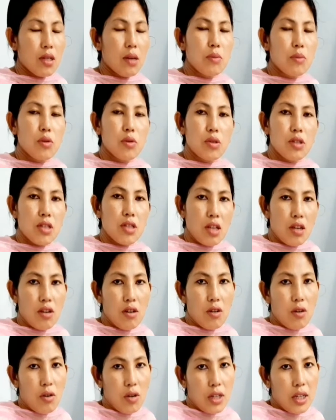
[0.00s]
some
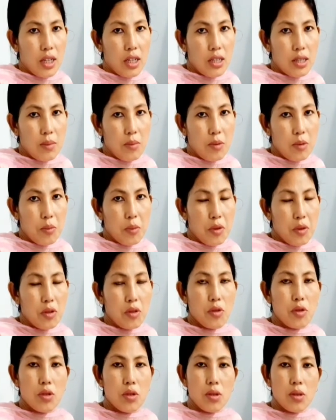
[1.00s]
unicellular organisms
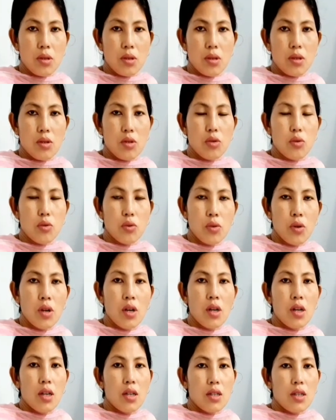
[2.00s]
reproduce through
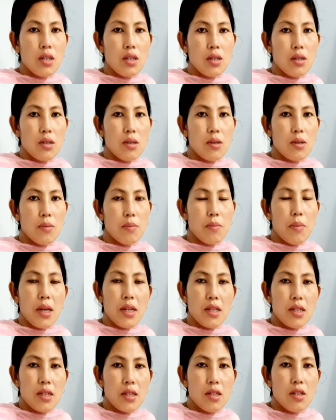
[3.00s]
the
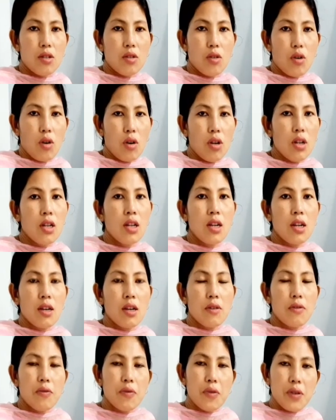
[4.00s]
method called
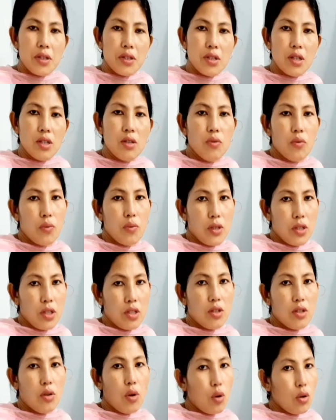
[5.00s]
fission,
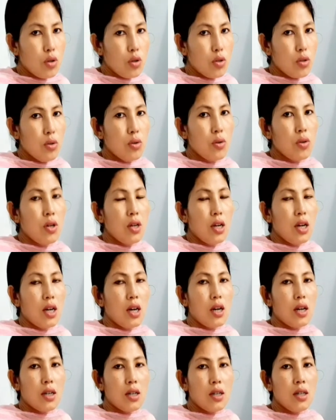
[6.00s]
which is also
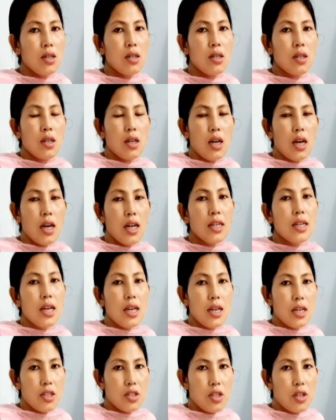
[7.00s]

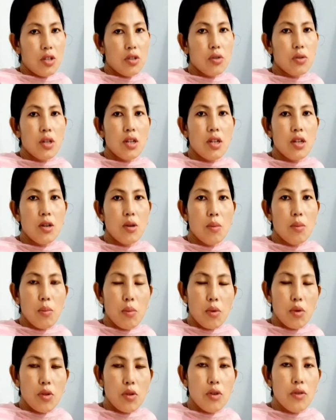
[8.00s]
an asexual
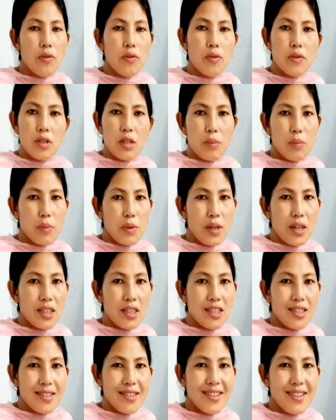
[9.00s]
mode of
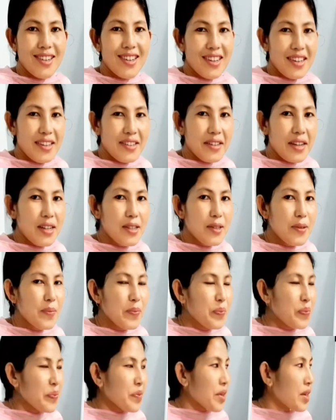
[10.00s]
reproduction, right?